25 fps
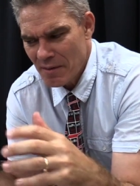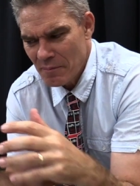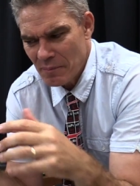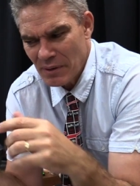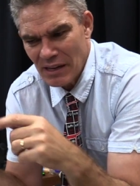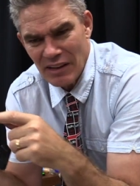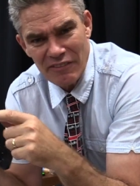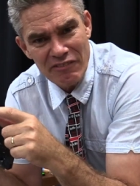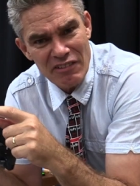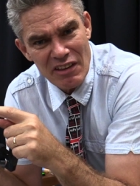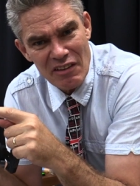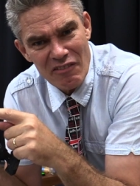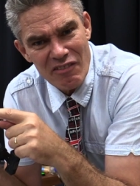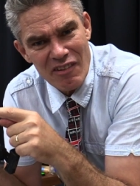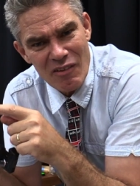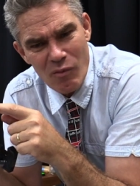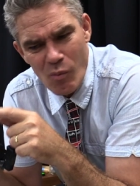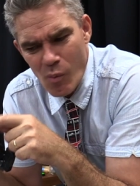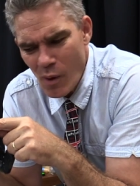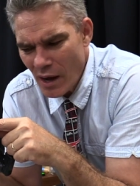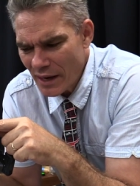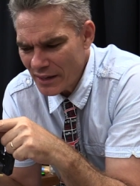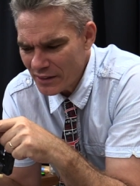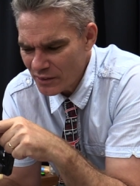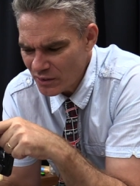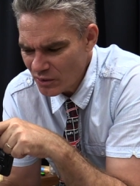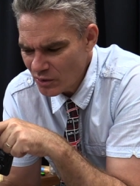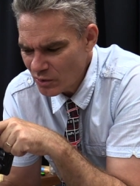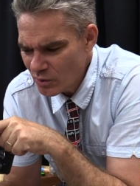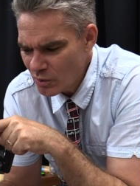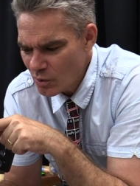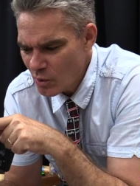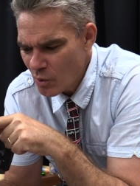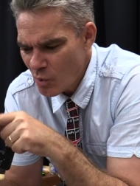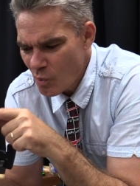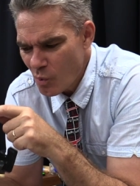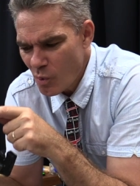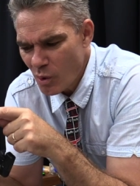But have you ever wondered
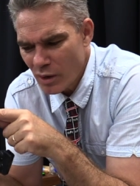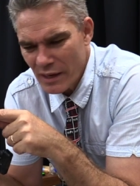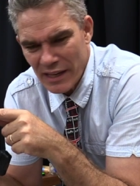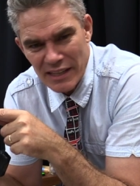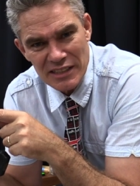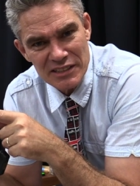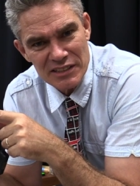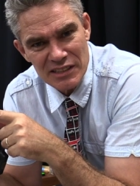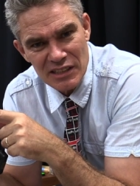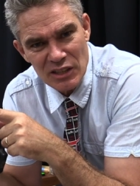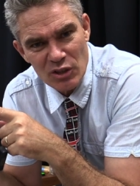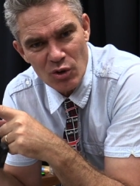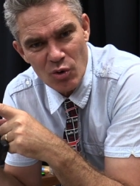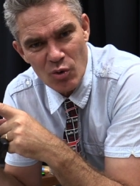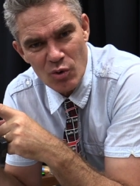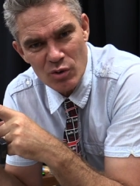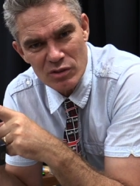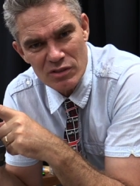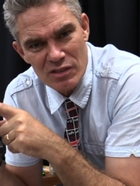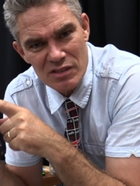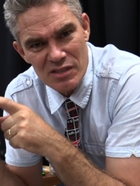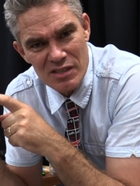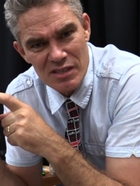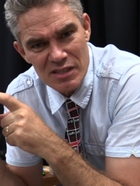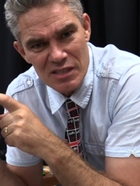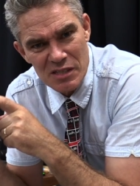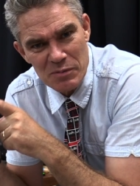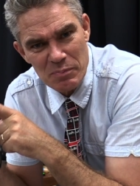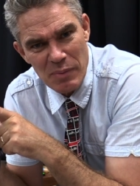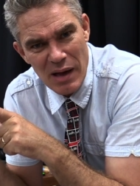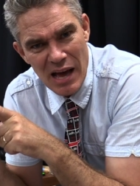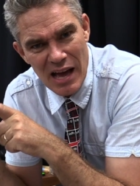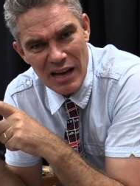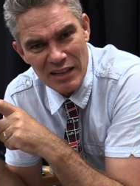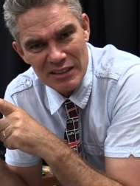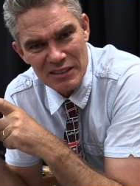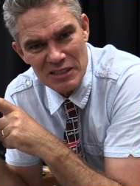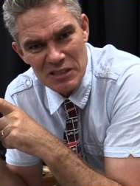what actually causes the
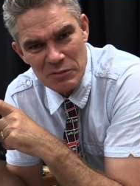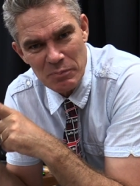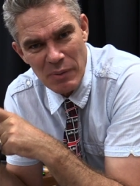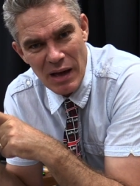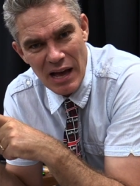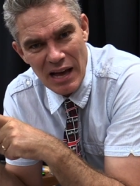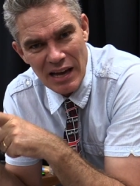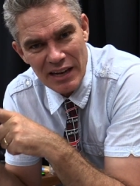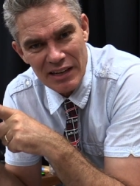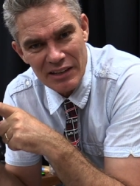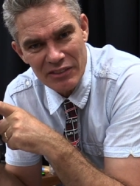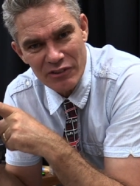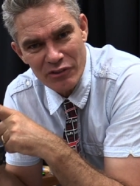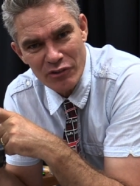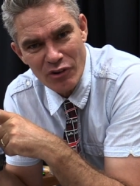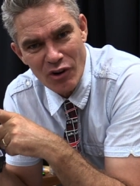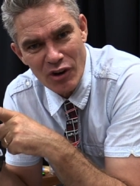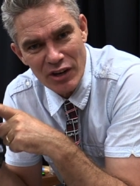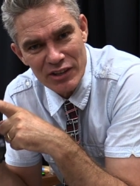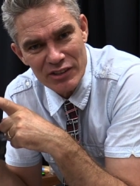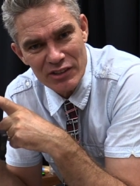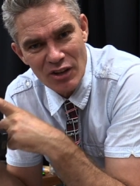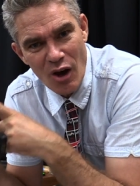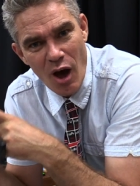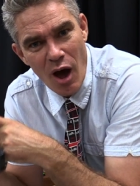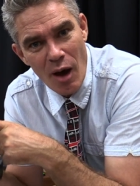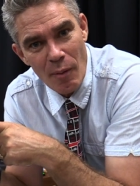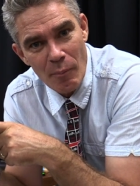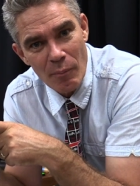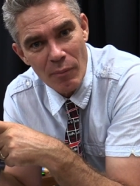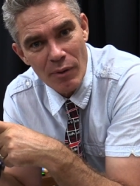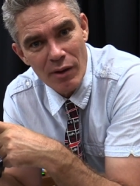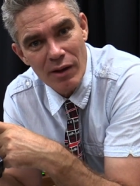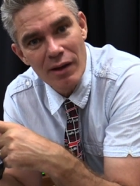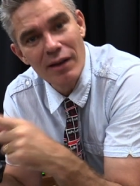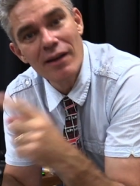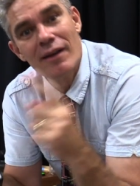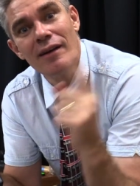spark to spark at the right time?
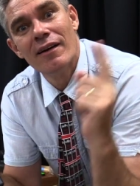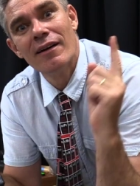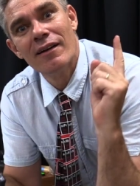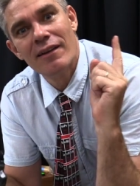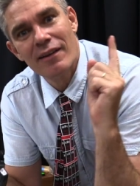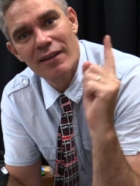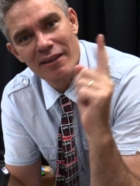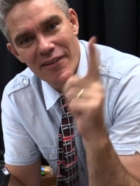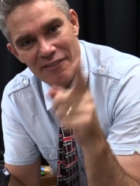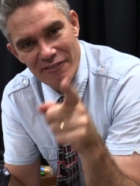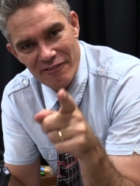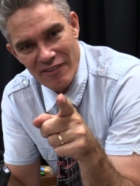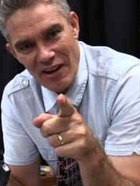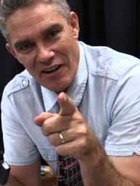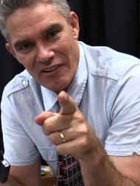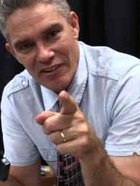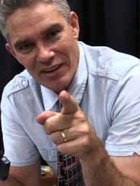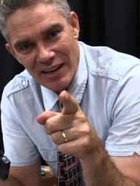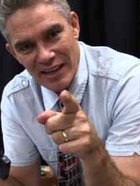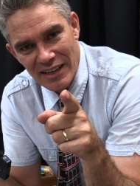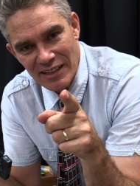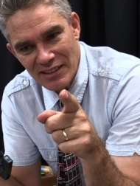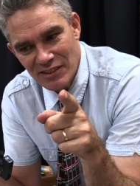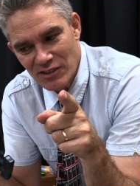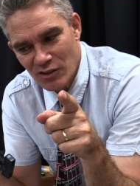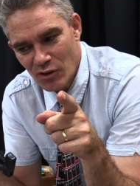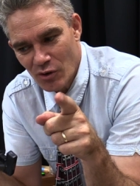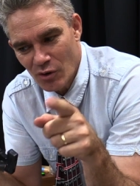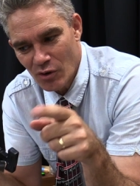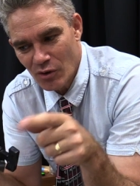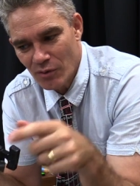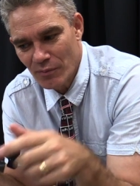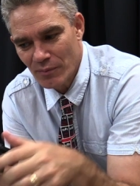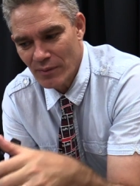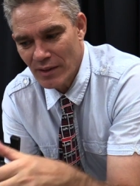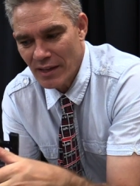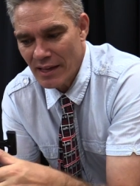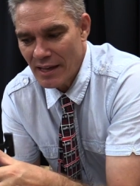Faraday's
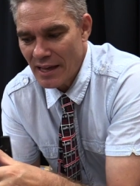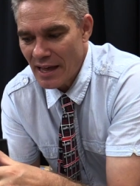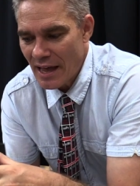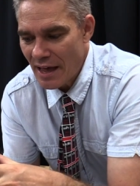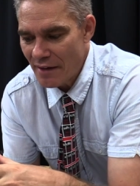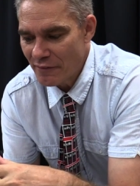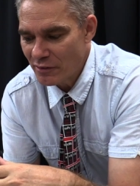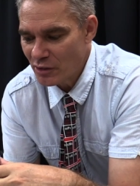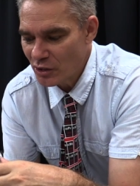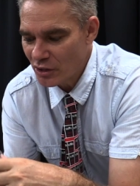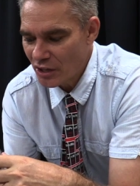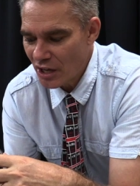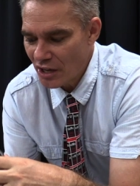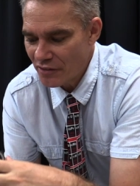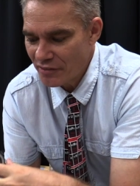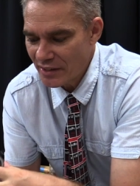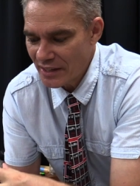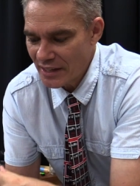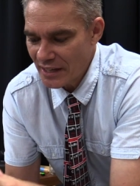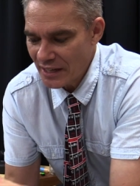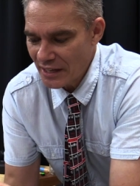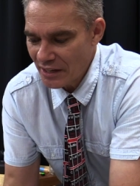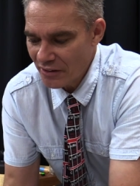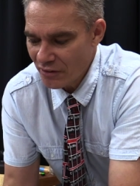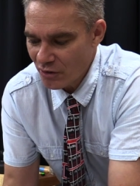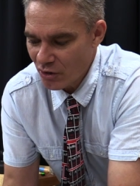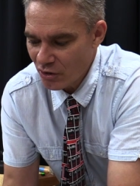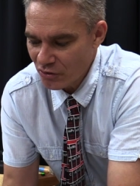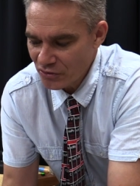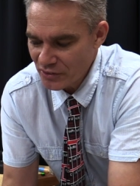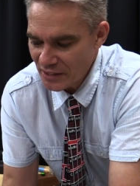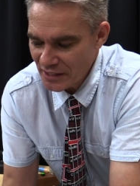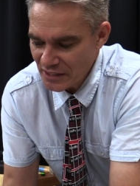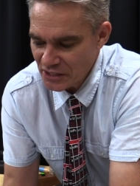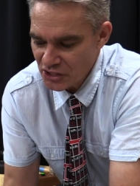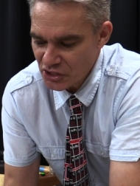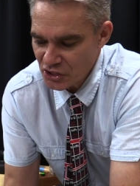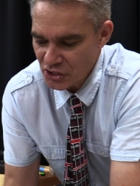law. Have a look over here on
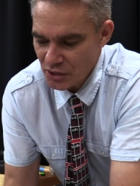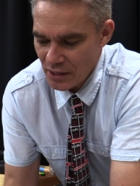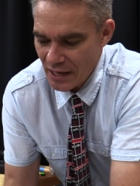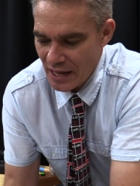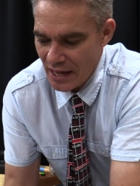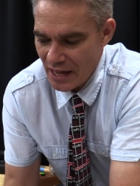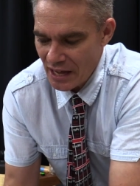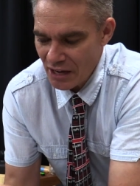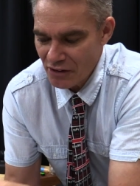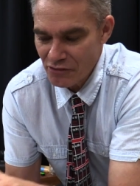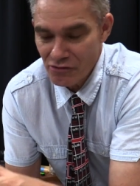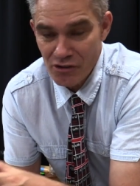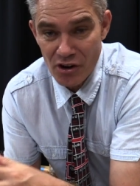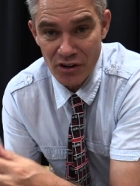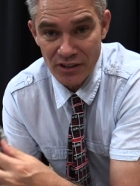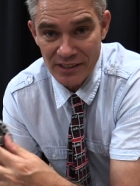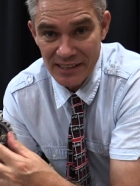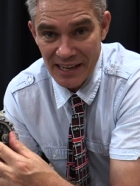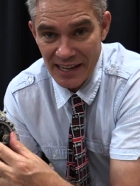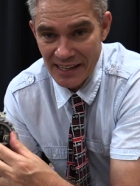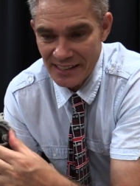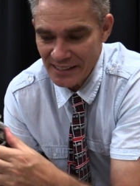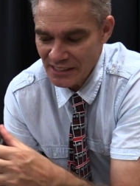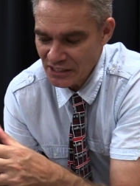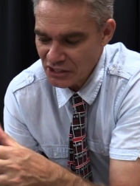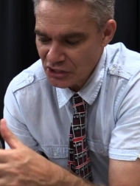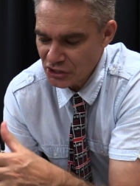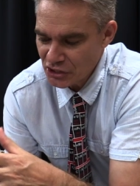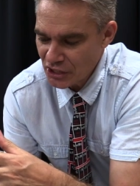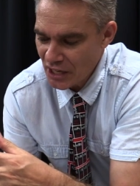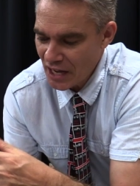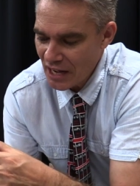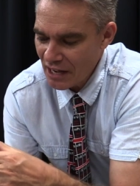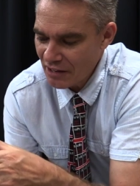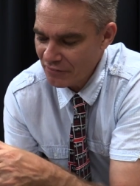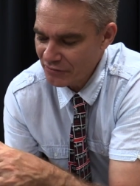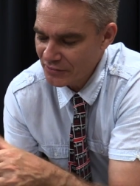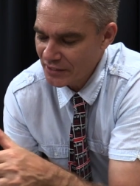this uh, rotating
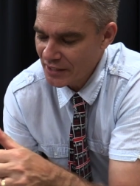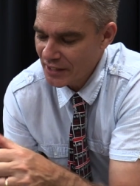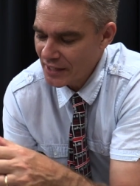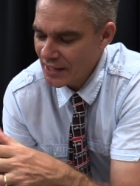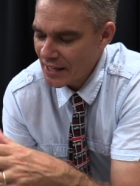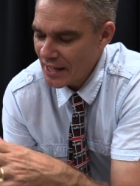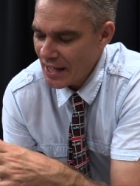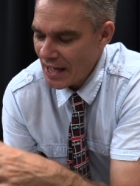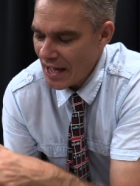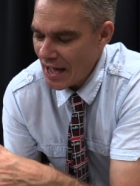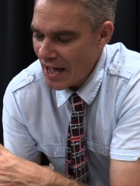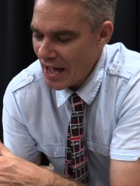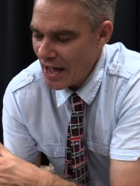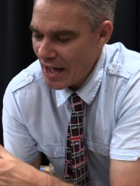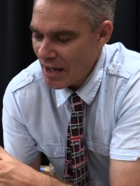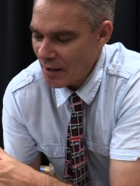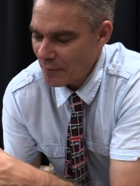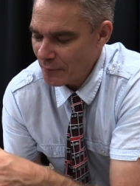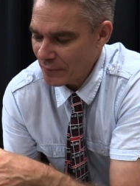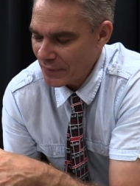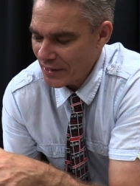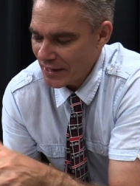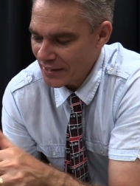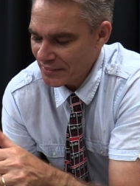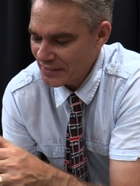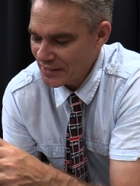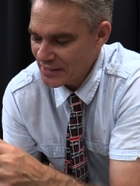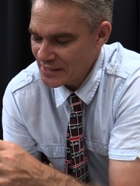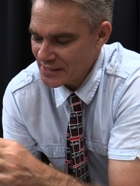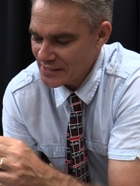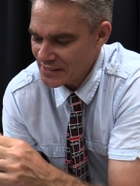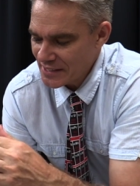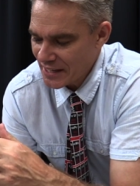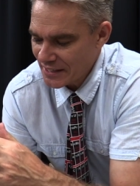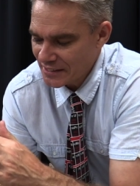shaft. Um, and this is